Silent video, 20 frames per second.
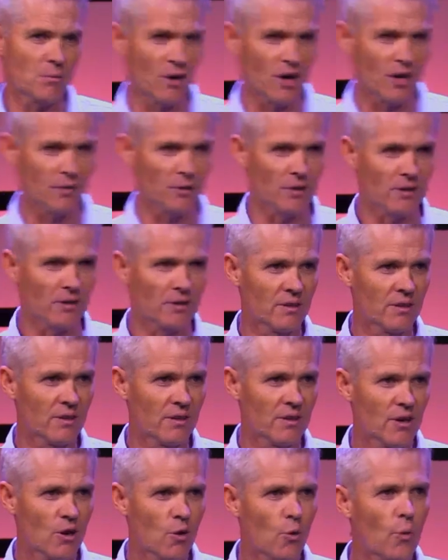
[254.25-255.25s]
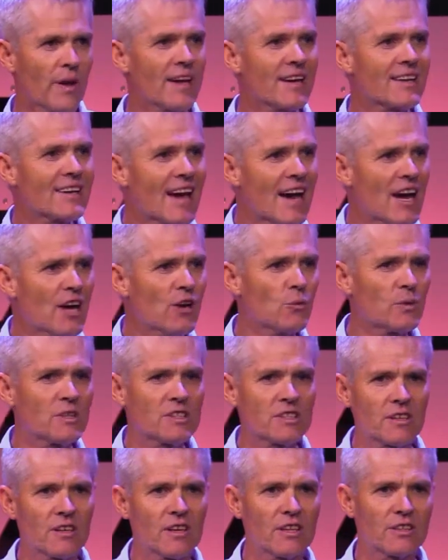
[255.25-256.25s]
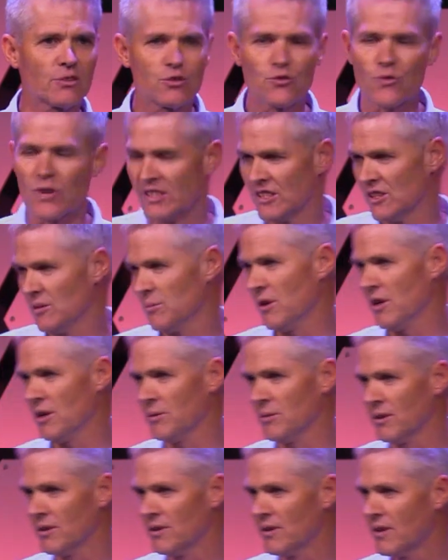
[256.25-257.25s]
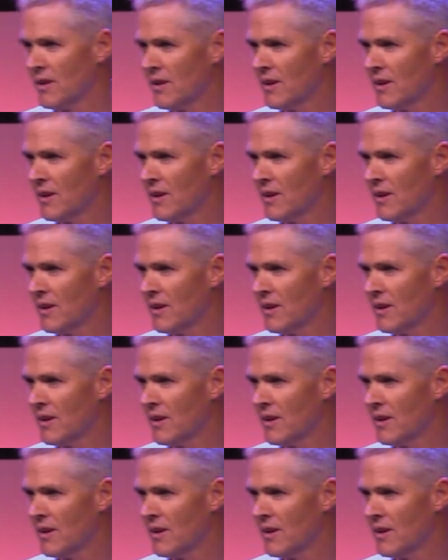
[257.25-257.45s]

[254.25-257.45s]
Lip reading: in the Bible, where can we start to trust the Bible?